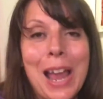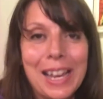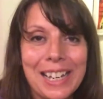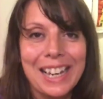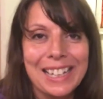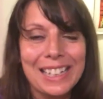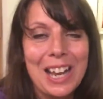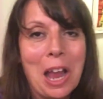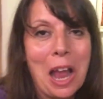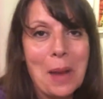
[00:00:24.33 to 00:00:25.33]
Again,
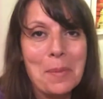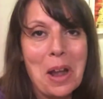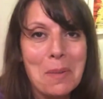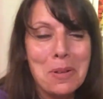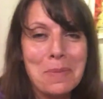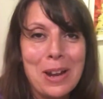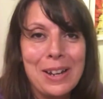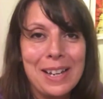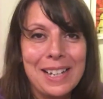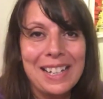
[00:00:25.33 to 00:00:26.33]
I'm not
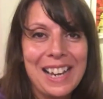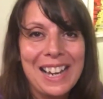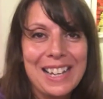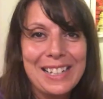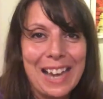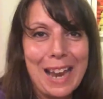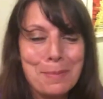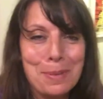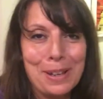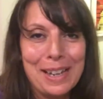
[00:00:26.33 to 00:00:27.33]
promoting
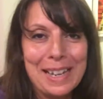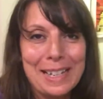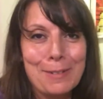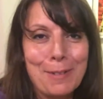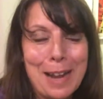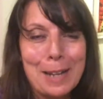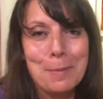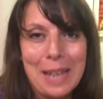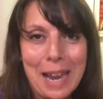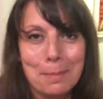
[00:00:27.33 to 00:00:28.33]
gambling,
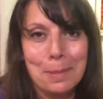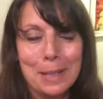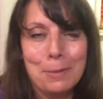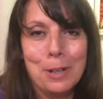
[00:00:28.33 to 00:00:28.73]
random gambling.